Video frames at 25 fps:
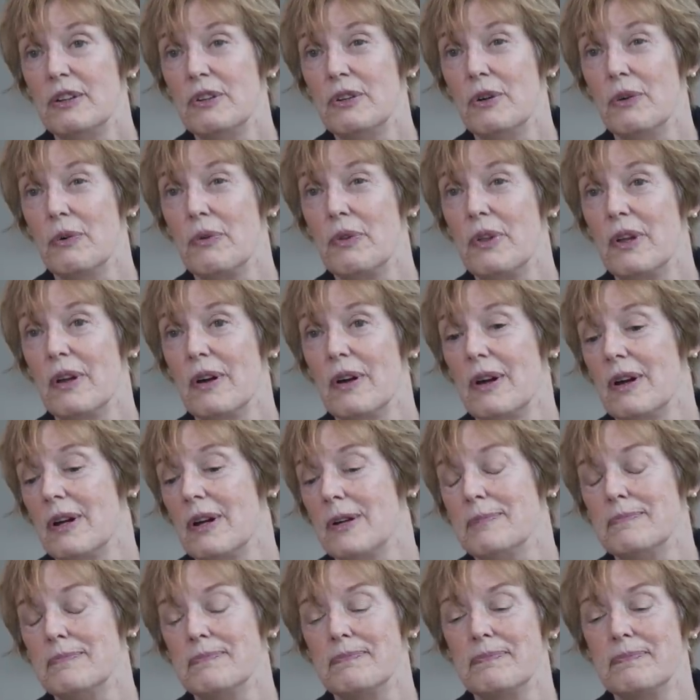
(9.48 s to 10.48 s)
You know, the,
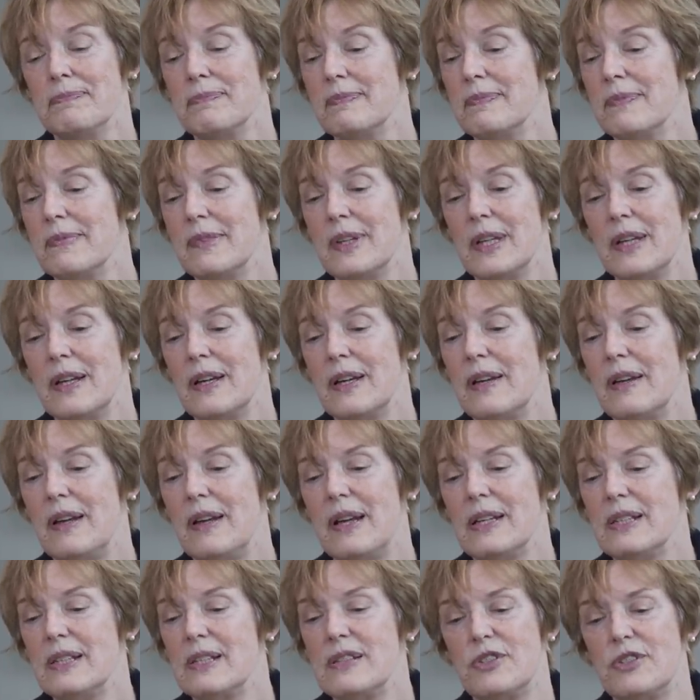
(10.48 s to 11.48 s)
um,
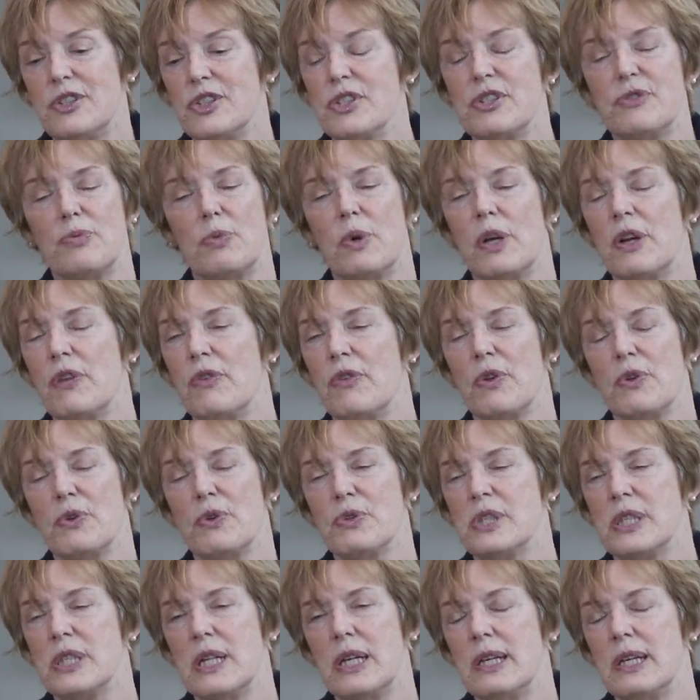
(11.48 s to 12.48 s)
it's just one of
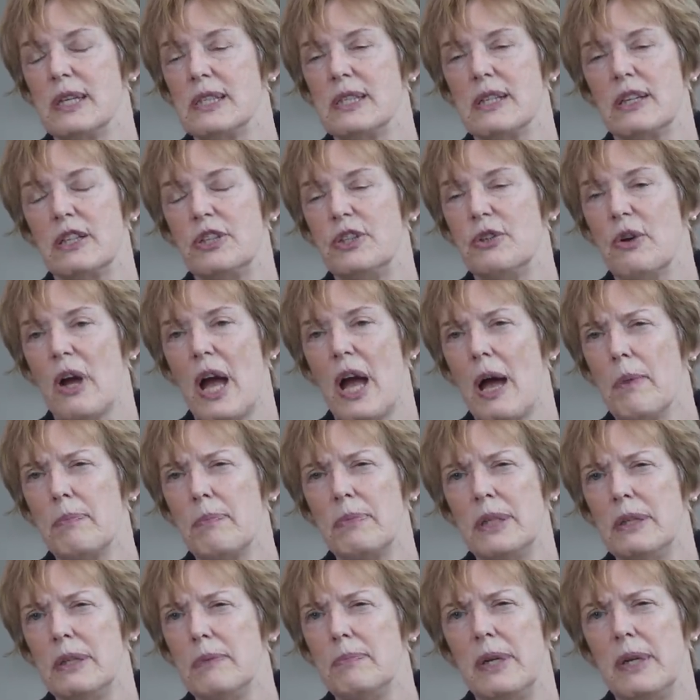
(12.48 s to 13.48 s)
those things that you
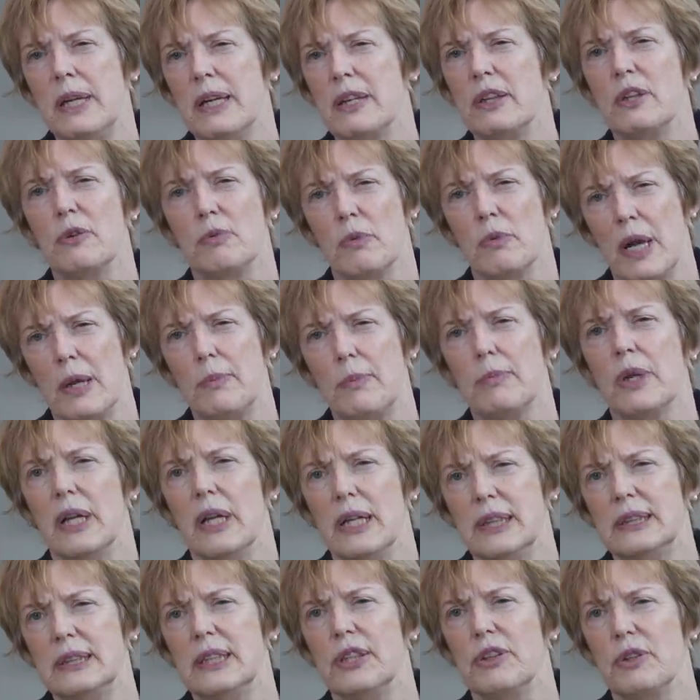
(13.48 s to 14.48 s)
happen to be at the right
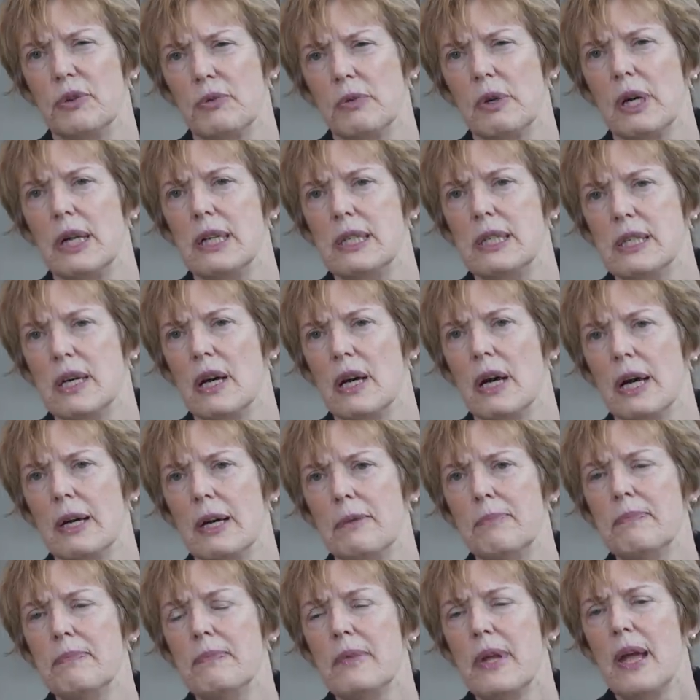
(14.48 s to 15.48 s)
place at the right
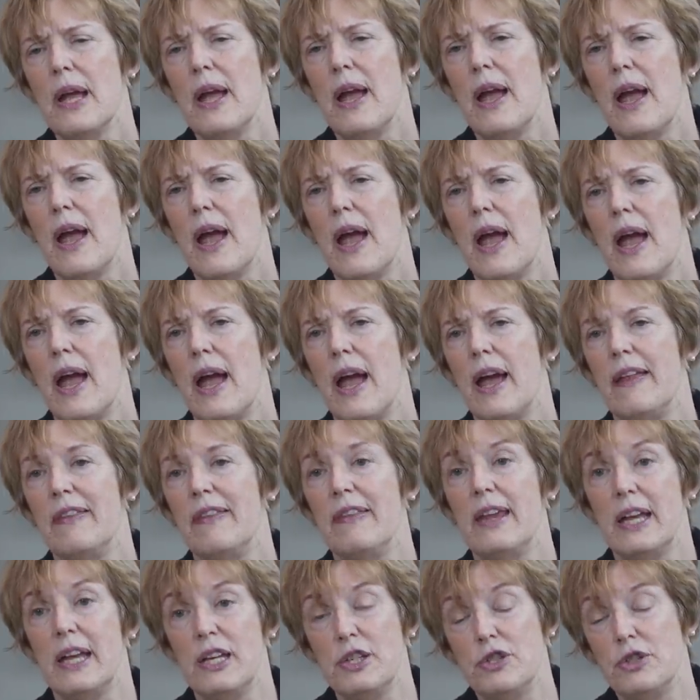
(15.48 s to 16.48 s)
time.
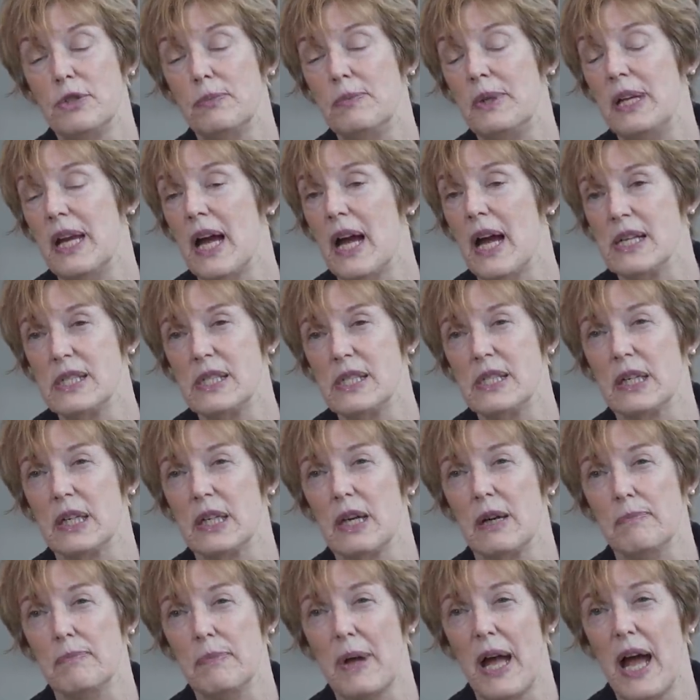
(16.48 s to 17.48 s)
And then to be asked to
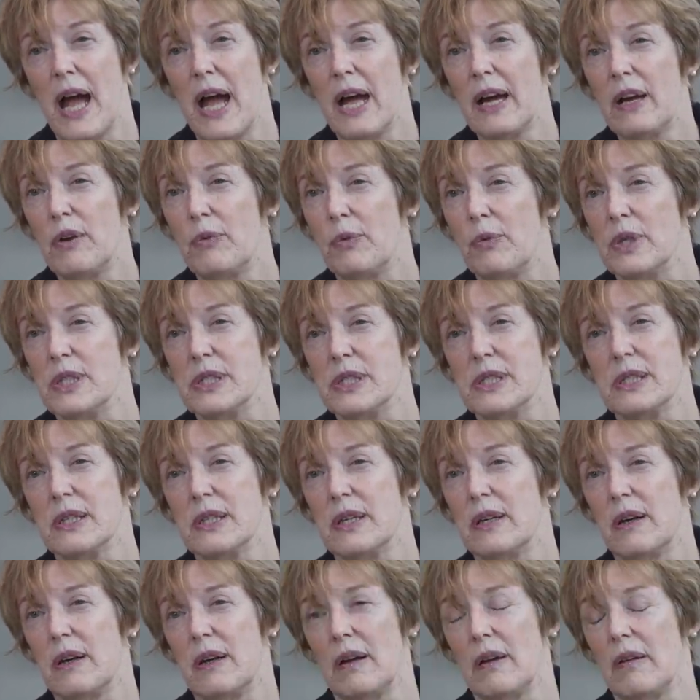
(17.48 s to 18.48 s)
come back was
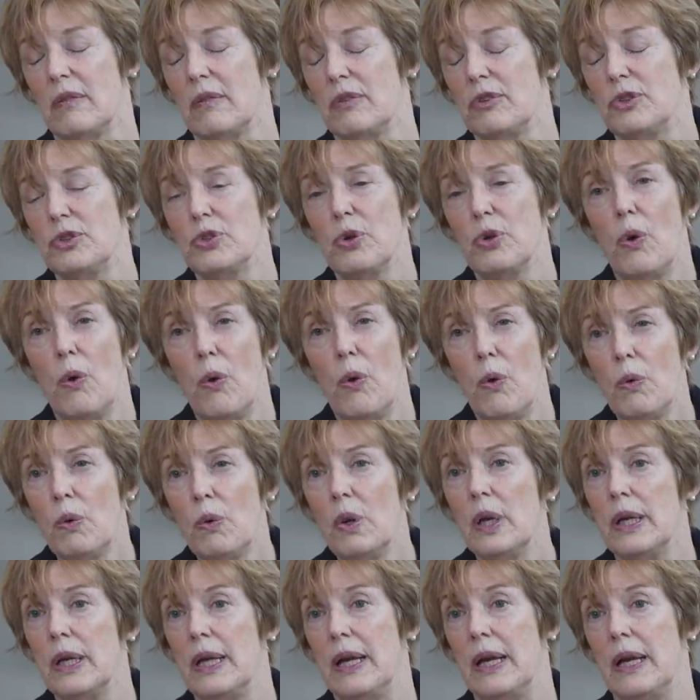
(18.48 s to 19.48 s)
uh,
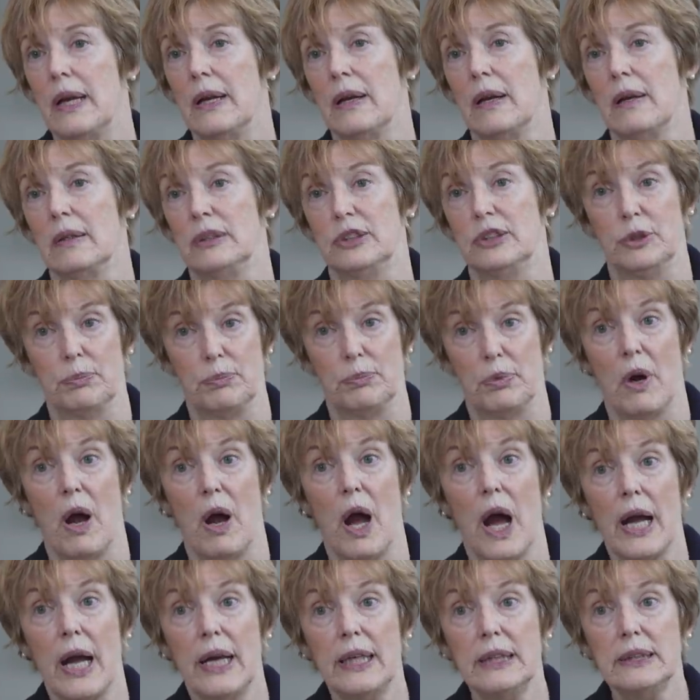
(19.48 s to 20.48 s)
totally a
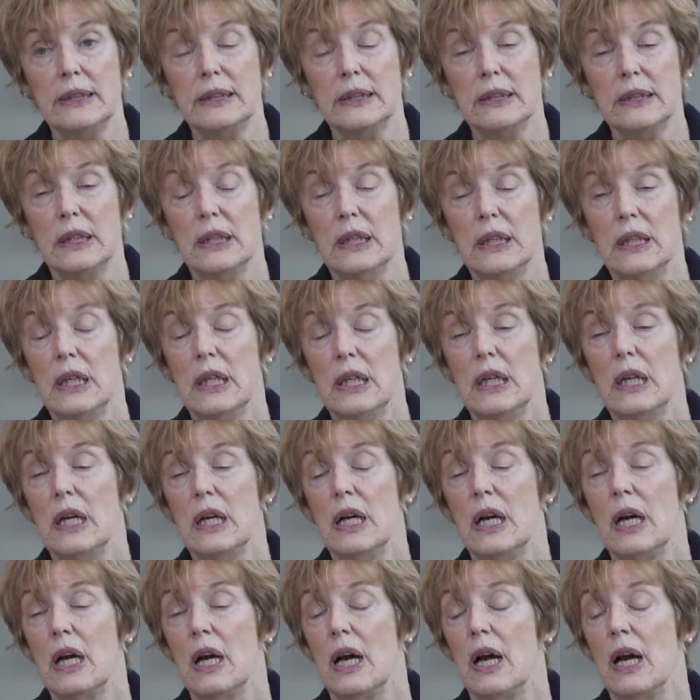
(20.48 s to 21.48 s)
surprise,
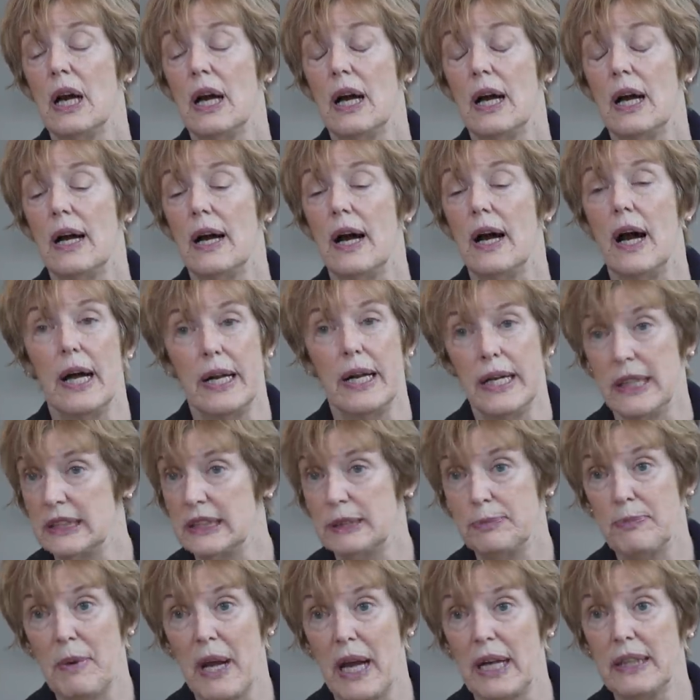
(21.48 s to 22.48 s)
uh,
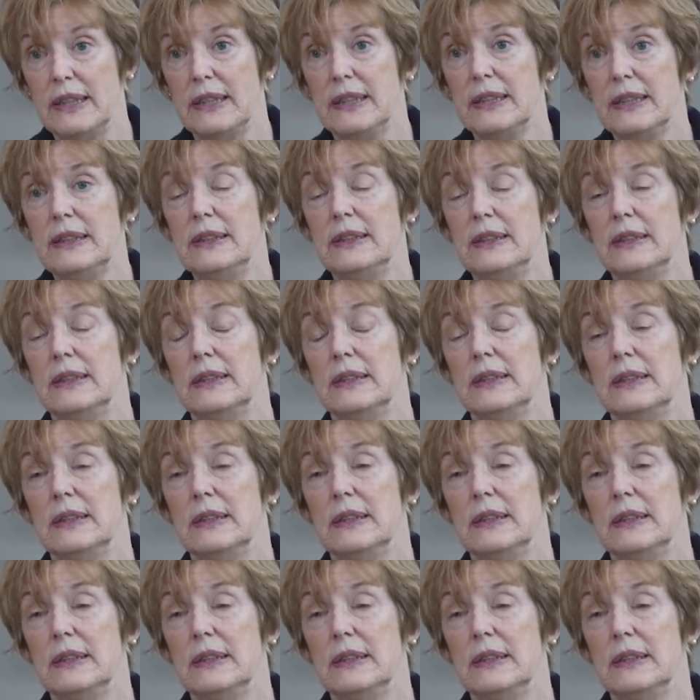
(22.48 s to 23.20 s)
unexpected,